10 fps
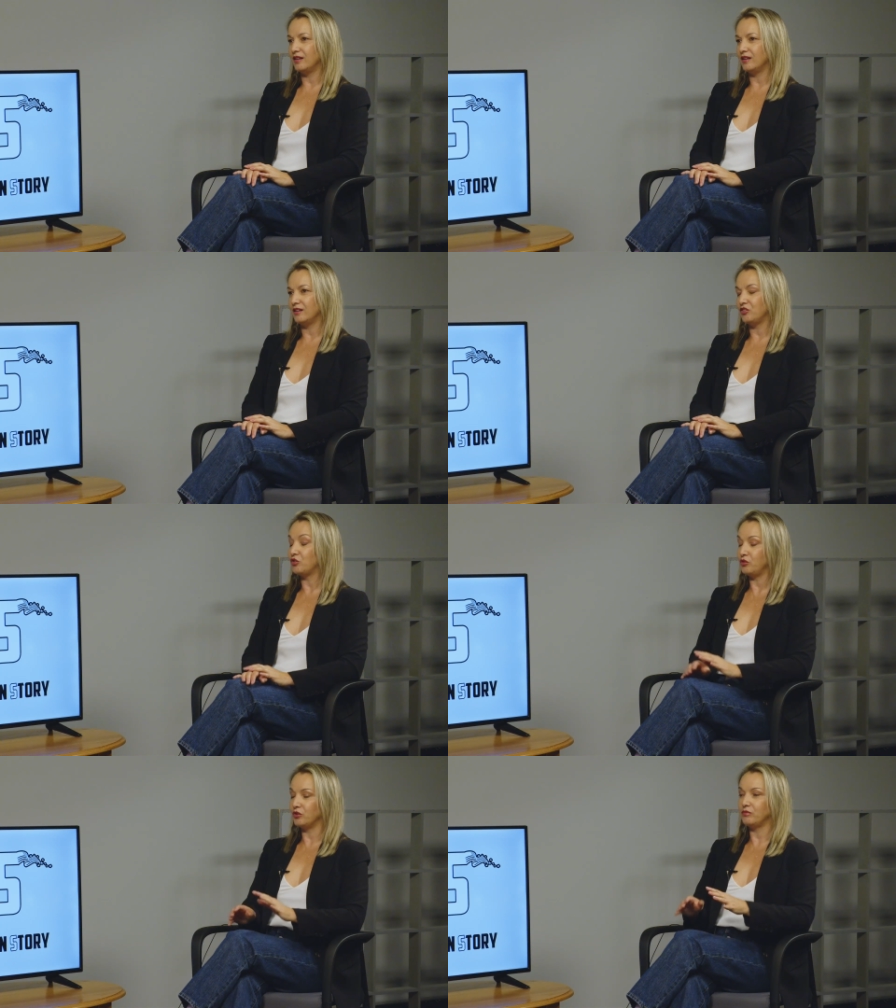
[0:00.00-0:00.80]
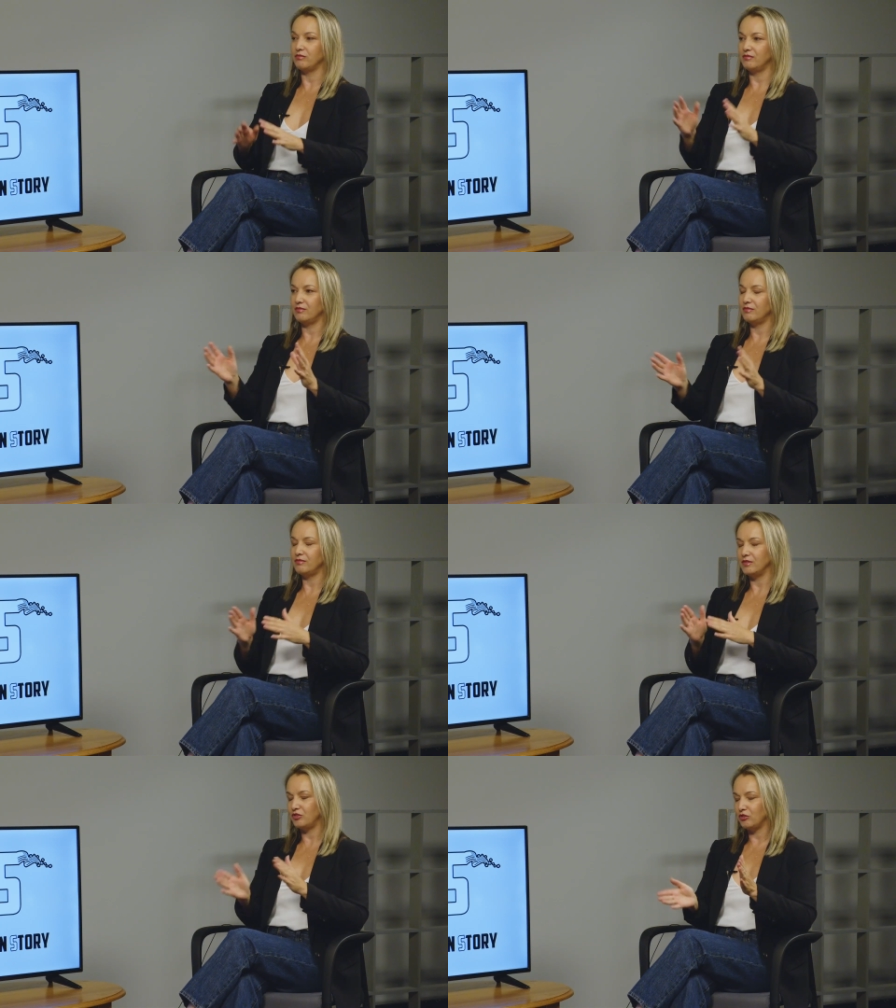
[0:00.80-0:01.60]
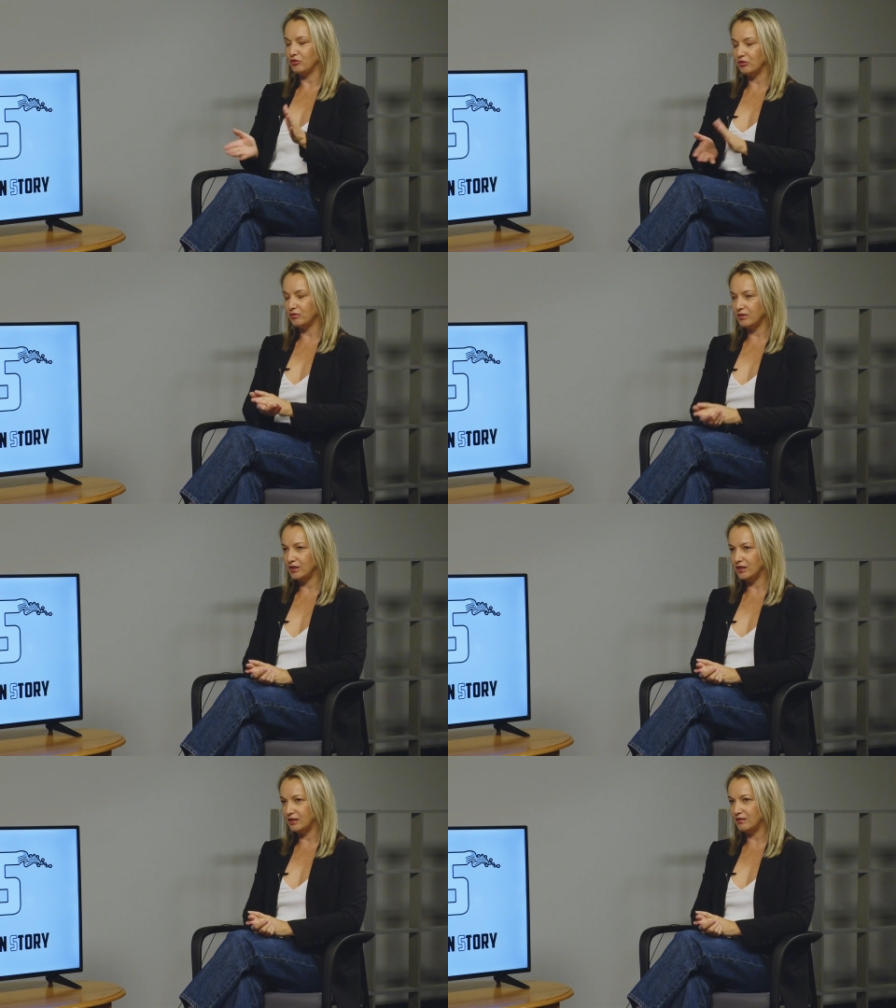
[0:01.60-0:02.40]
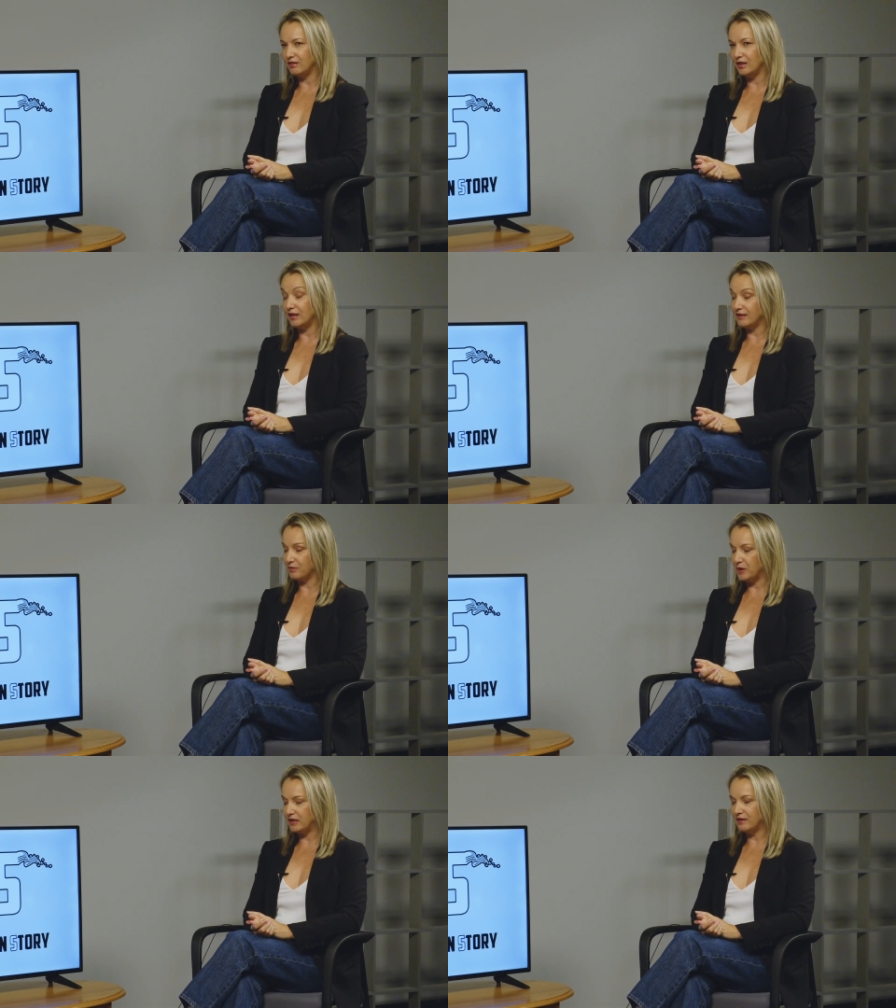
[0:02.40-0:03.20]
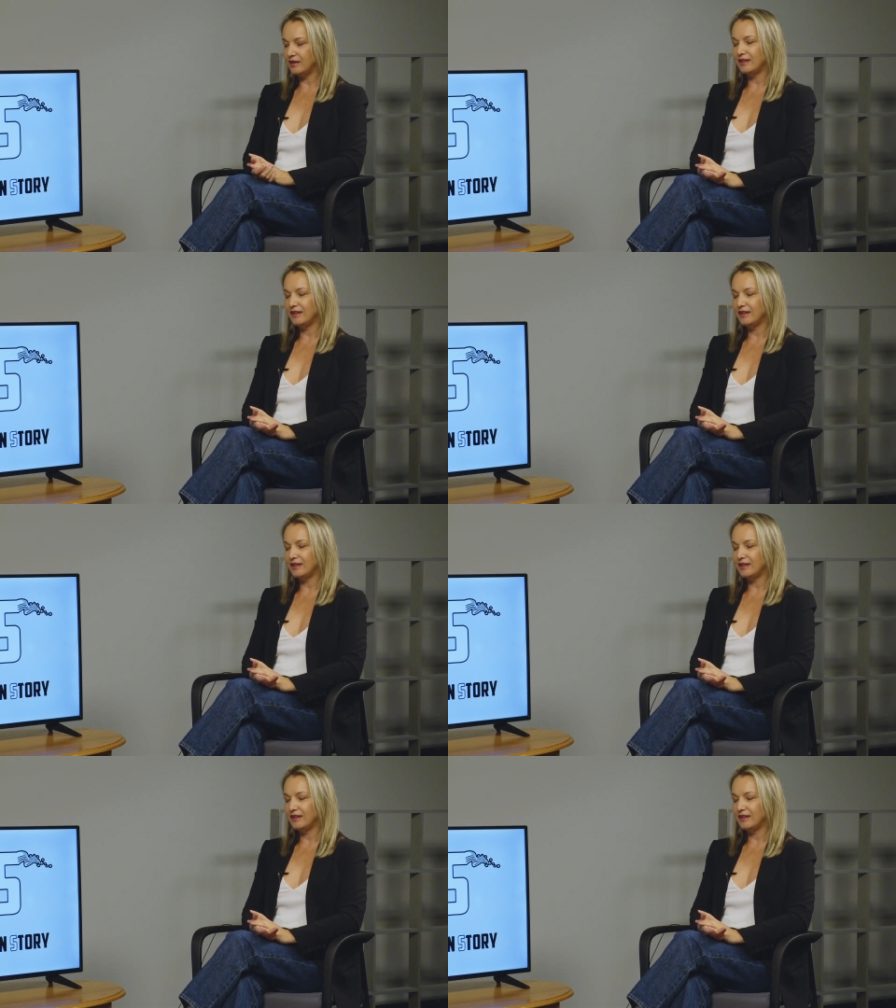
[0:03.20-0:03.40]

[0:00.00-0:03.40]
studio in Lisbon.